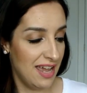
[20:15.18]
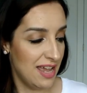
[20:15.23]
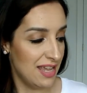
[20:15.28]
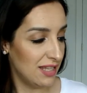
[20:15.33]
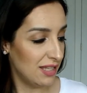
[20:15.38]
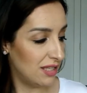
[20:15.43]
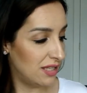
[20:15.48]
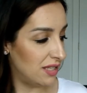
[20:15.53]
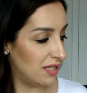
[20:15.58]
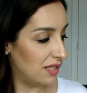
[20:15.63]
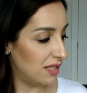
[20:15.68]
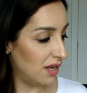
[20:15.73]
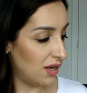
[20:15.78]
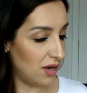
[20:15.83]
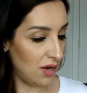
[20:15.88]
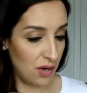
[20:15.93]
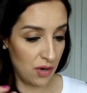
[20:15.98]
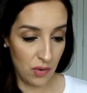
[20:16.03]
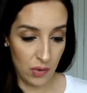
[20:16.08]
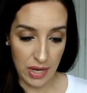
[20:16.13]

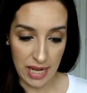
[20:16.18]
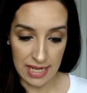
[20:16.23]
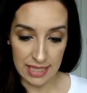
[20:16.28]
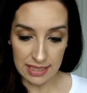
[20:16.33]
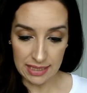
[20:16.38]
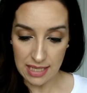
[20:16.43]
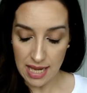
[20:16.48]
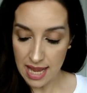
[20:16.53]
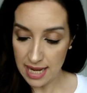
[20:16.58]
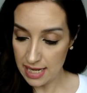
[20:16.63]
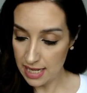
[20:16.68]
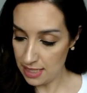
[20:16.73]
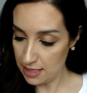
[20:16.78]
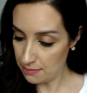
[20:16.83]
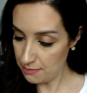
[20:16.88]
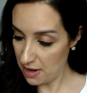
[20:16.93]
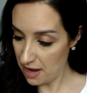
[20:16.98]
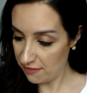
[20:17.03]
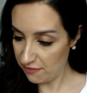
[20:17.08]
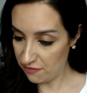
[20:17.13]
So is that it,
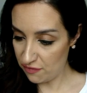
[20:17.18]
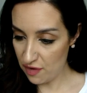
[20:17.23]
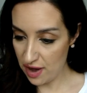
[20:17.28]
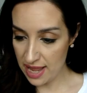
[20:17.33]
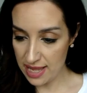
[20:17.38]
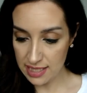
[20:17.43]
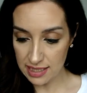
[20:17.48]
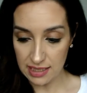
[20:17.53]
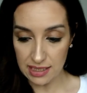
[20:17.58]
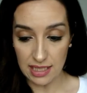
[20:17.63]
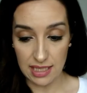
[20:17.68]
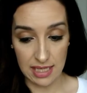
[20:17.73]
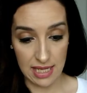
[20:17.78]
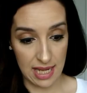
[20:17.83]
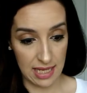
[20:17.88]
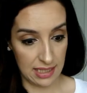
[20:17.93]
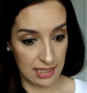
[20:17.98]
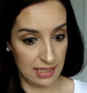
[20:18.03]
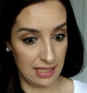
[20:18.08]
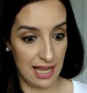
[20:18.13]
my friends?
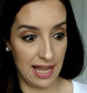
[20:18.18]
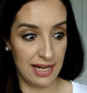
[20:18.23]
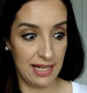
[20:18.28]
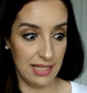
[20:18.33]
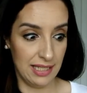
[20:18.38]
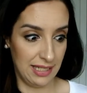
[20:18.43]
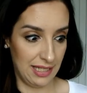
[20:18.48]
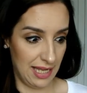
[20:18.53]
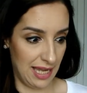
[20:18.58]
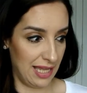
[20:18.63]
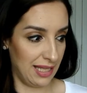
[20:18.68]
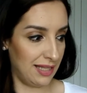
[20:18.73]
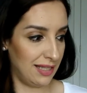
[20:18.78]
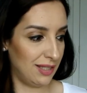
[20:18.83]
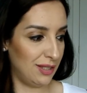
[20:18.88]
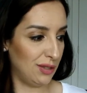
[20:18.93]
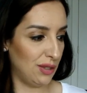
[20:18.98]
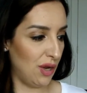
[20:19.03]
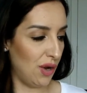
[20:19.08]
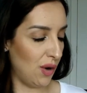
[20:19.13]
Yes, that is it.
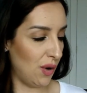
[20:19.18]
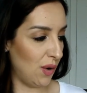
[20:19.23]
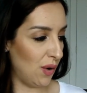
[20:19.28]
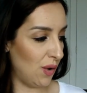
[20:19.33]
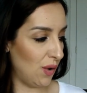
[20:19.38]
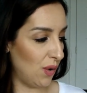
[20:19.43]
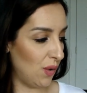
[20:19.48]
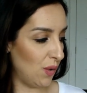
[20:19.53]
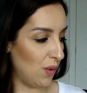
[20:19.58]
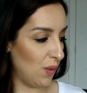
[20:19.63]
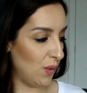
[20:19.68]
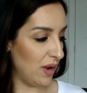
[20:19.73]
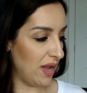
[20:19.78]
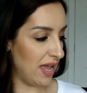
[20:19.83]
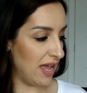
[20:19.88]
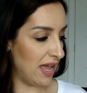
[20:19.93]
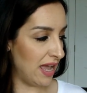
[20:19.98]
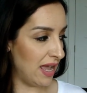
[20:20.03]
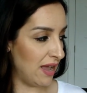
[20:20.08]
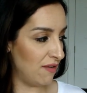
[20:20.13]
So
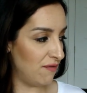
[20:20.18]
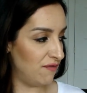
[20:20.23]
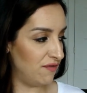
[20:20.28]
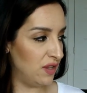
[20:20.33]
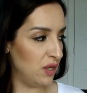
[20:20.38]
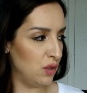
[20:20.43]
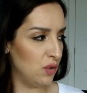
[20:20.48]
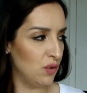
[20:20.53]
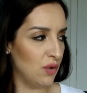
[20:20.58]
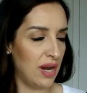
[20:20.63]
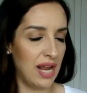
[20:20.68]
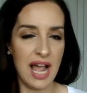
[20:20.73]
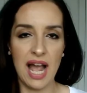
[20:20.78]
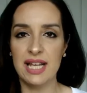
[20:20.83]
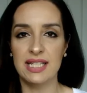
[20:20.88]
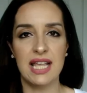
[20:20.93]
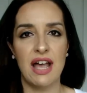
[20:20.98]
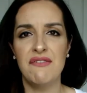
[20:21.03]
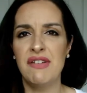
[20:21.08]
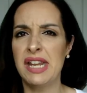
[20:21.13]
if you guys
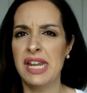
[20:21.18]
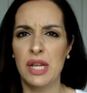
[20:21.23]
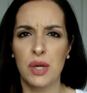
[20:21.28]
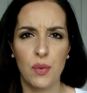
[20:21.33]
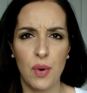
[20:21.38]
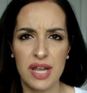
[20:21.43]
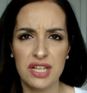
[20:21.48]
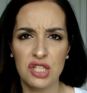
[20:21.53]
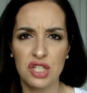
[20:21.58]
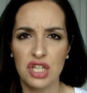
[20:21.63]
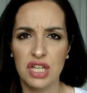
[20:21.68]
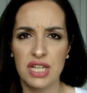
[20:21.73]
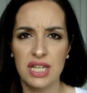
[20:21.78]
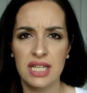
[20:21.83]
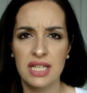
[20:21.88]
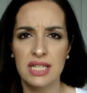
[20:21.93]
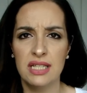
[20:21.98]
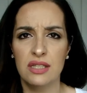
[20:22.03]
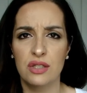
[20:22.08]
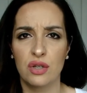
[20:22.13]
have any
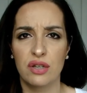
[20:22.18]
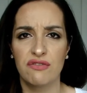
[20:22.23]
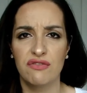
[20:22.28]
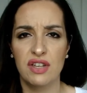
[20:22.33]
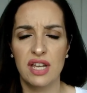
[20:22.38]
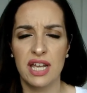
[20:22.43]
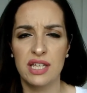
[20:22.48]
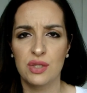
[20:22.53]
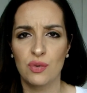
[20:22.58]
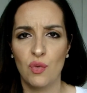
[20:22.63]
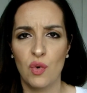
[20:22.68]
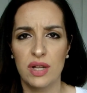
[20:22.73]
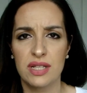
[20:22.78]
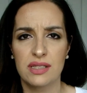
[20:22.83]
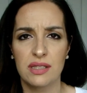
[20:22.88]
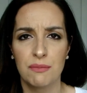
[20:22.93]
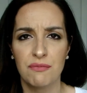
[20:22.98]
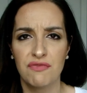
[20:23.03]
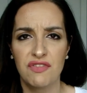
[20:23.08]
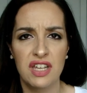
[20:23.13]
questions, or if you guys want
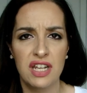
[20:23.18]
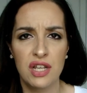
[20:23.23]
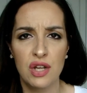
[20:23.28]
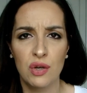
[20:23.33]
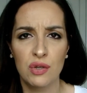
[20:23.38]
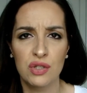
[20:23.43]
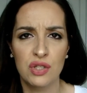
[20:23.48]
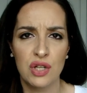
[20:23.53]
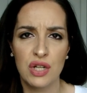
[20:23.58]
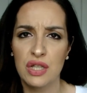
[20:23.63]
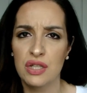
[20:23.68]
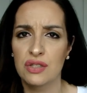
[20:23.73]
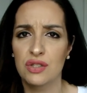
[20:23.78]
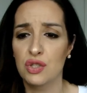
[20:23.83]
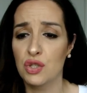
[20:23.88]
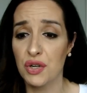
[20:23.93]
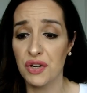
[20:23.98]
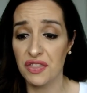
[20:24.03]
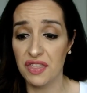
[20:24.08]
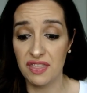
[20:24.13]
some videos on
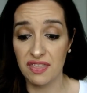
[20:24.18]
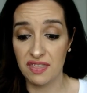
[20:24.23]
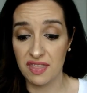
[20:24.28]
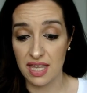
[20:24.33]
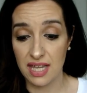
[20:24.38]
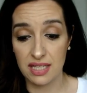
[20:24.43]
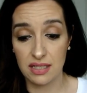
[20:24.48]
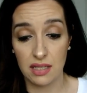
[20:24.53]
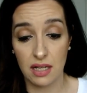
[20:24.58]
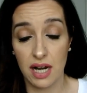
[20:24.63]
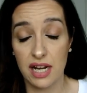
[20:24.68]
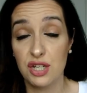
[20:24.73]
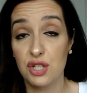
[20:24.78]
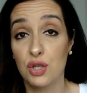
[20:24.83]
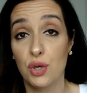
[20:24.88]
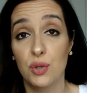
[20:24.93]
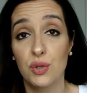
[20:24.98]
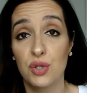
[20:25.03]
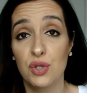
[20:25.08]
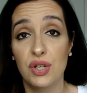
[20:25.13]
certain things that I
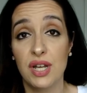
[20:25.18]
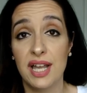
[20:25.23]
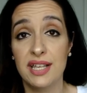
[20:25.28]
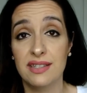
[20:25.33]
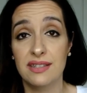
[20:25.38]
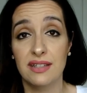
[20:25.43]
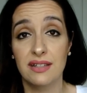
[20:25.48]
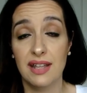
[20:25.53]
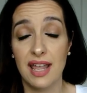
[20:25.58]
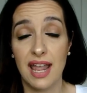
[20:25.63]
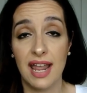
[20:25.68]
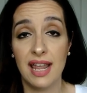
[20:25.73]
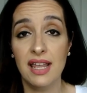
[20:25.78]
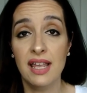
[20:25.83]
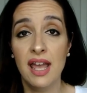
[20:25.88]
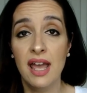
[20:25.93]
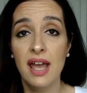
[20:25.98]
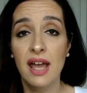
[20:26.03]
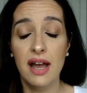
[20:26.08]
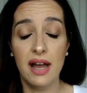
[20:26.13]
showed you guys today,
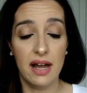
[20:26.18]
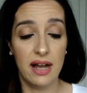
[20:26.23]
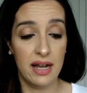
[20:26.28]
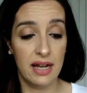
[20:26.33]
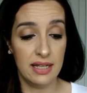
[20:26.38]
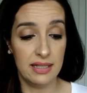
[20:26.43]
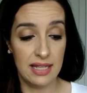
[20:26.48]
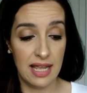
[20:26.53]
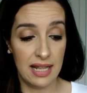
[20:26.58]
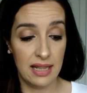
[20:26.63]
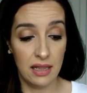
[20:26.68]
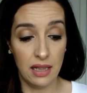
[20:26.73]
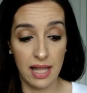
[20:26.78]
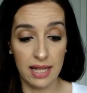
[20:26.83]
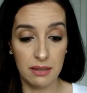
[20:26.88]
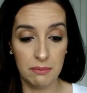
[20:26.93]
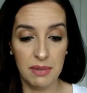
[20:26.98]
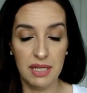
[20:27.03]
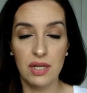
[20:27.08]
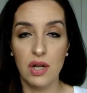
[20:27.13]
then
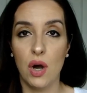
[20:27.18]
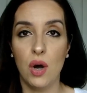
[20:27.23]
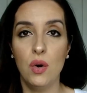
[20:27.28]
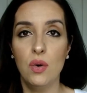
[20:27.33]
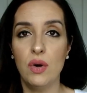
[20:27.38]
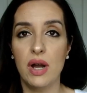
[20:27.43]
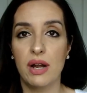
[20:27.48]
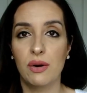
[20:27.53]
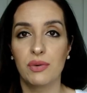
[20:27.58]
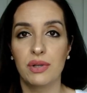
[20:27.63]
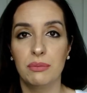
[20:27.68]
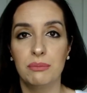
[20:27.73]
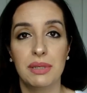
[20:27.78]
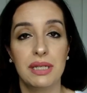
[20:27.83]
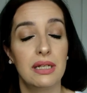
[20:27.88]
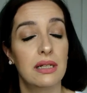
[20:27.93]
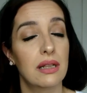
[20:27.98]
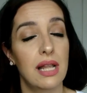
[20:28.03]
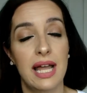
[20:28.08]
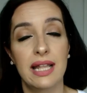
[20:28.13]
let me know. I will be
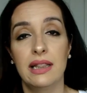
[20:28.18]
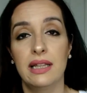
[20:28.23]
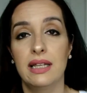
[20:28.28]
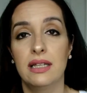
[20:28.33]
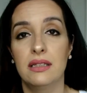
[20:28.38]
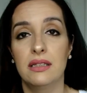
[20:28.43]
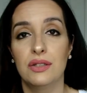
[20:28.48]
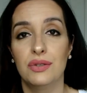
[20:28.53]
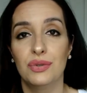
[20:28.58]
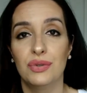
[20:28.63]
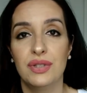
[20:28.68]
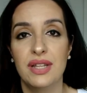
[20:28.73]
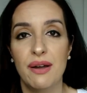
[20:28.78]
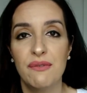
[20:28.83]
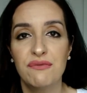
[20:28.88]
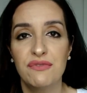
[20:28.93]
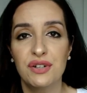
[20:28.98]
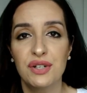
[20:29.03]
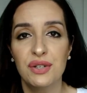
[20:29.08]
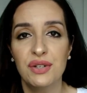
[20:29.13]
gladly to do them
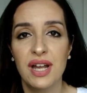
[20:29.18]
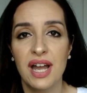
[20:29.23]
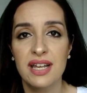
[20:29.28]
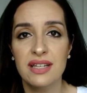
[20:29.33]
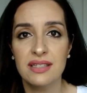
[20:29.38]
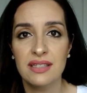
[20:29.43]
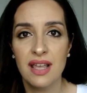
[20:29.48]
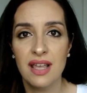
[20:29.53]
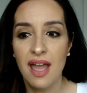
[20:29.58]
for you guys.